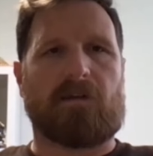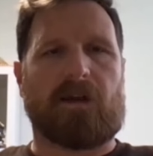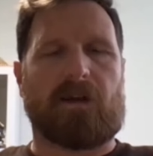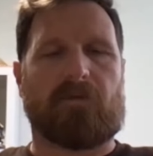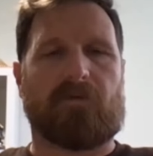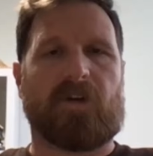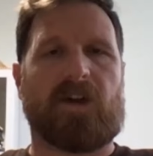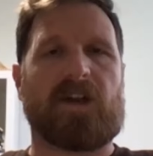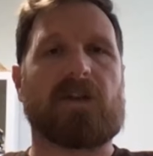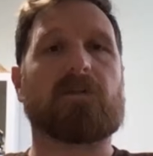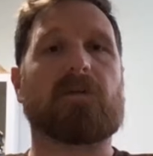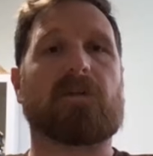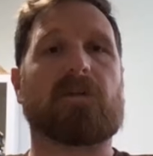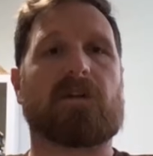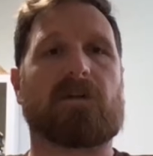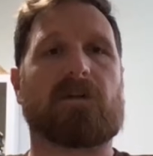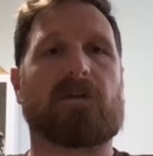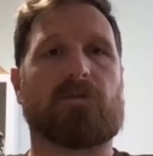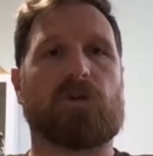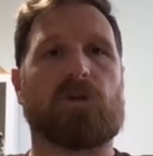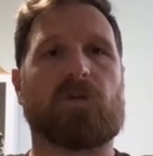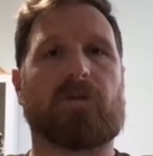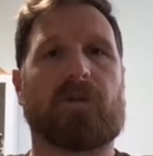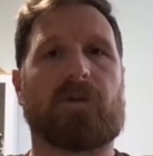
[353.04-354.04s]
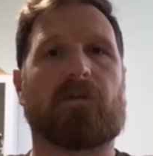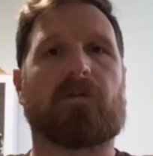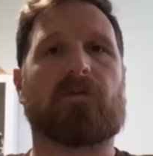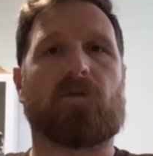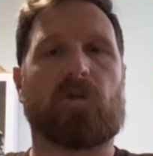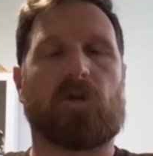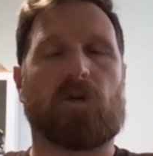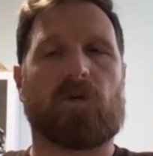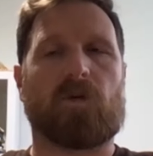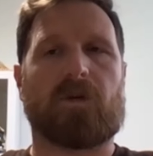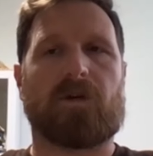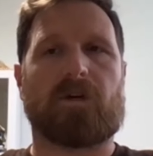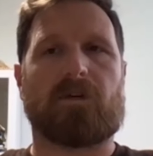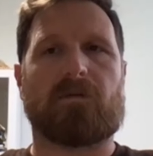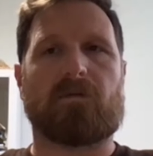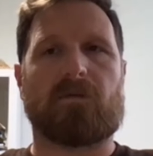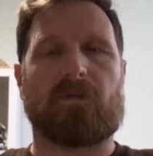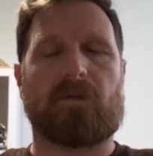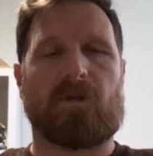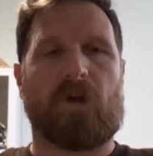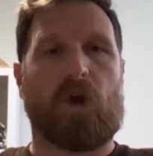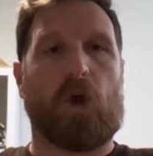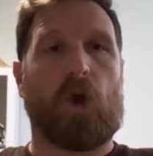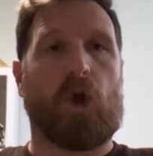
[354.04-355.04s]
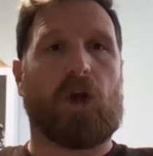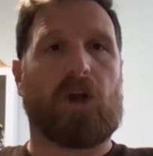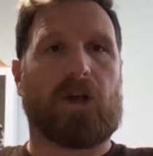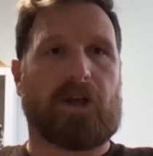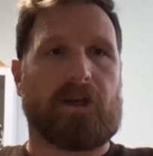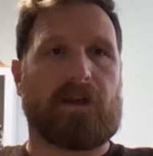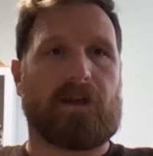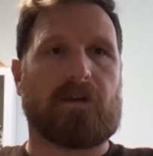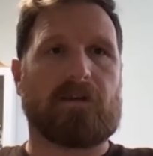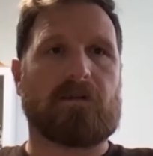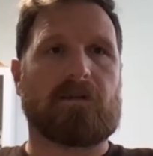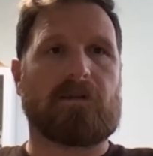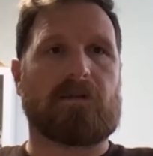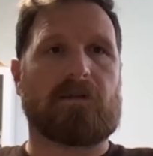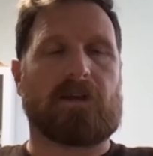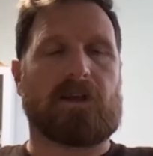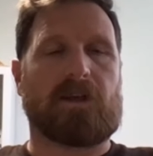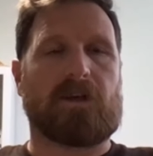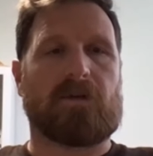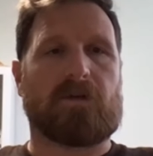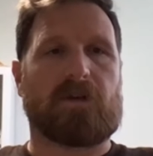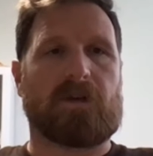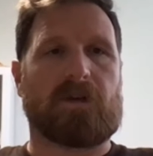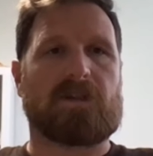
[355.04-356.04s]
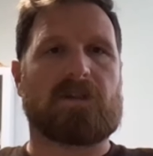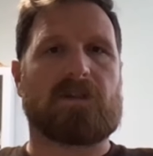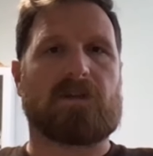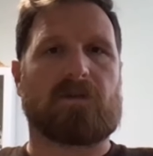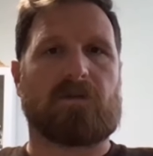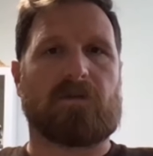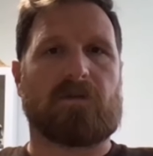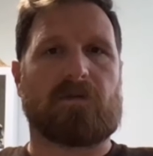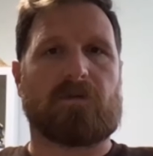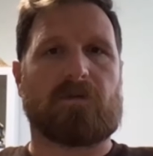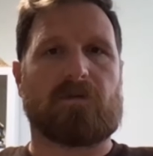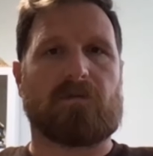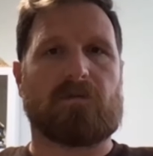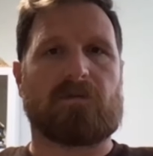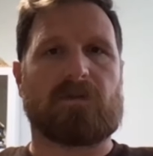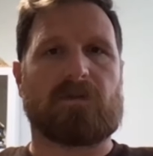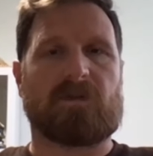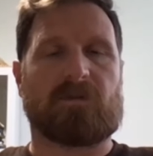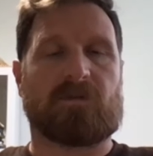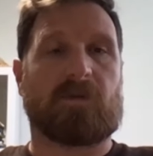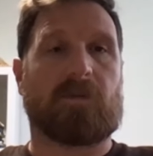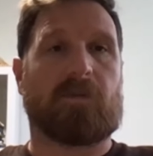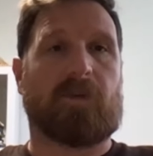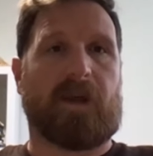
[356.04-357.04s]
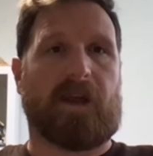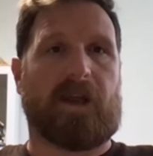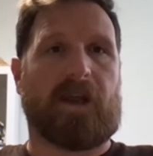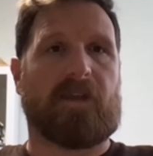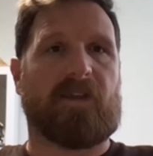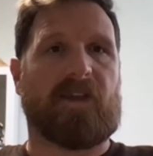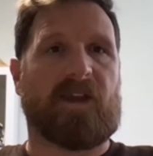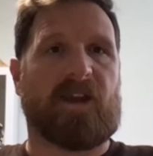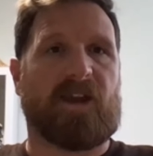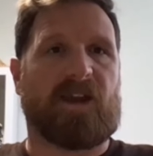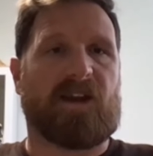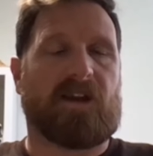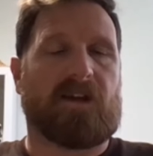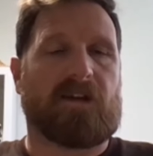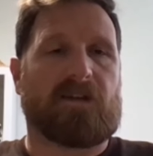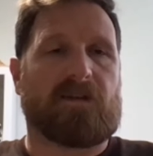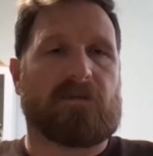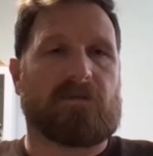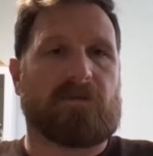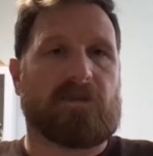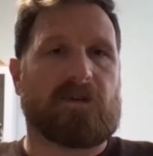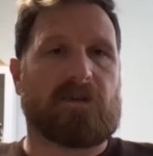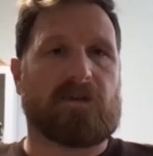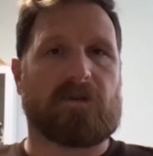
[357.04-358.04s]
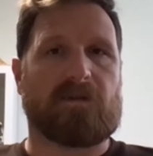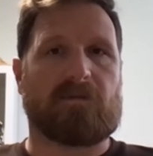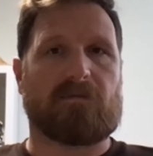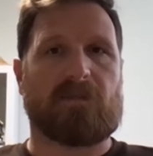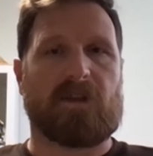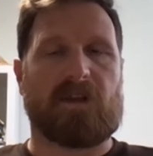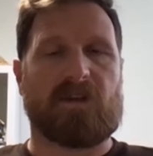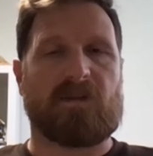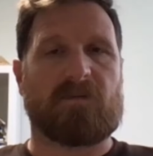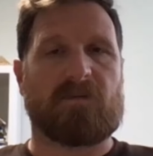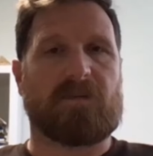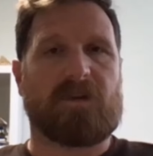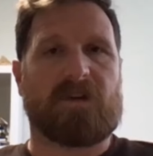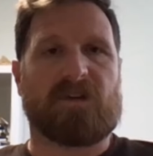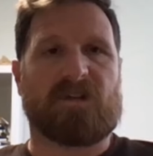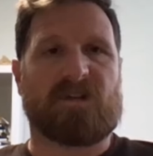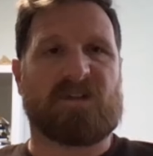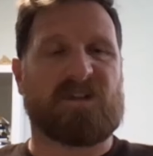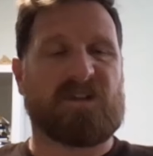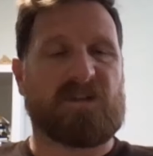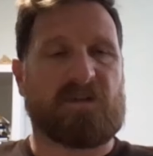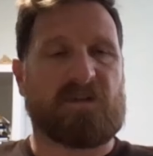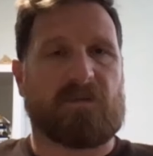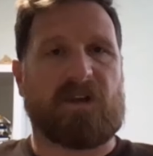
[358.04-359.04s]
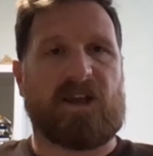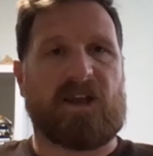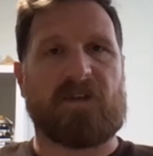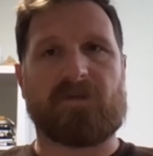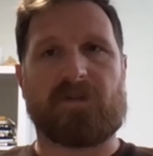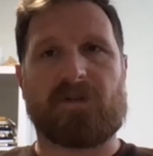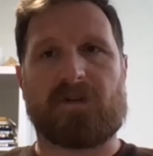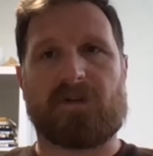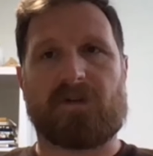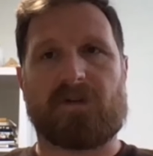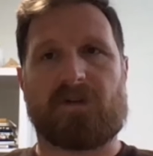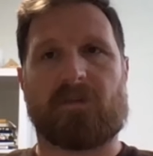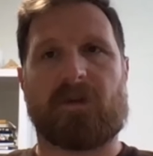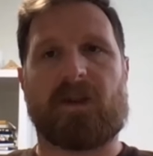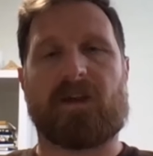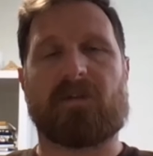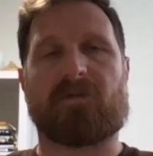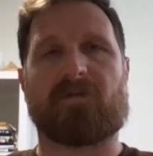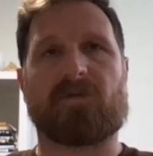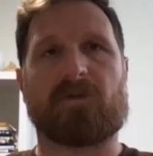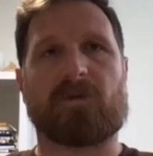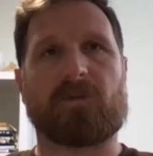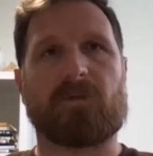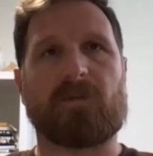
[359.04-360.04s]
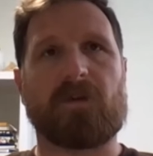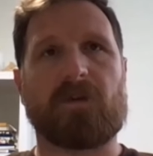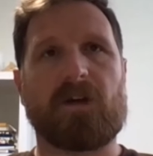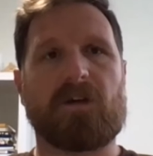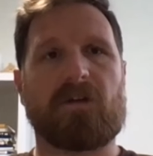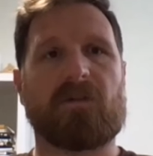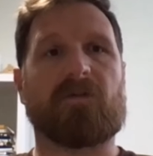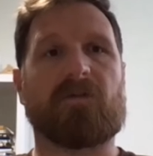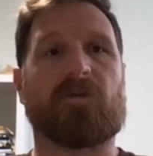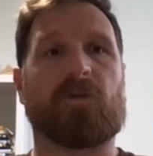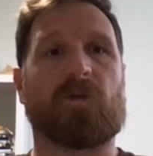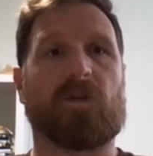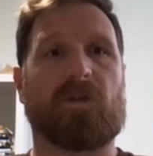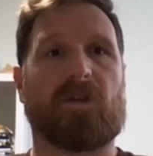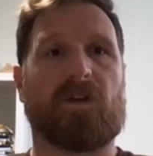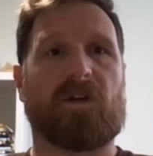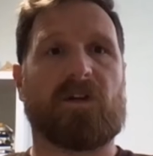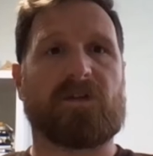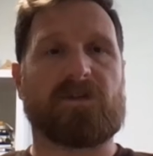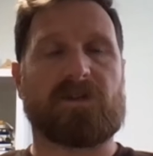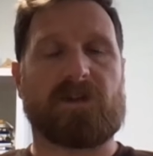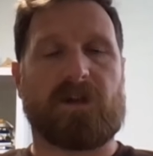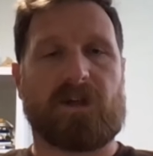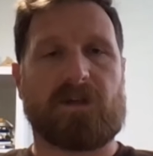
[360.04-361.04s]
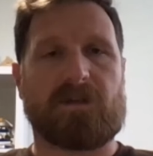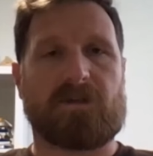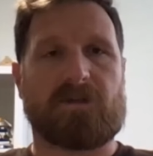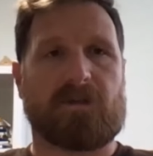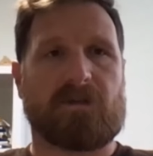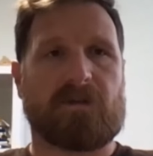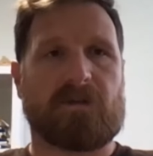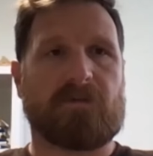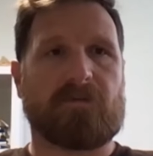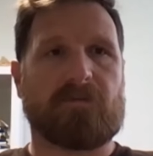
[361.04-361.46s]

Facebook's moving forward early in order to prepare their customers and the businesses advertising platform for those changes.